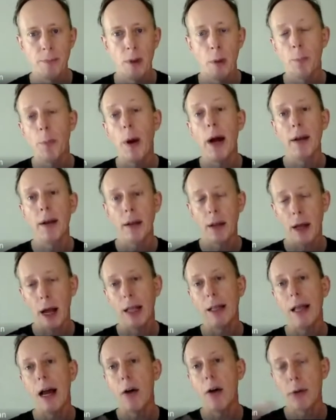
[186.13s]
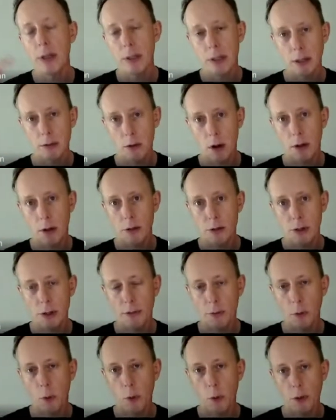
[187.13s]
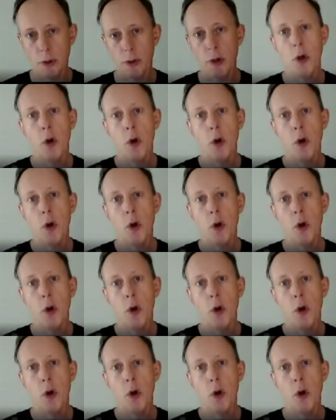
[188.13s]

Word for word: But allowing technology, of course,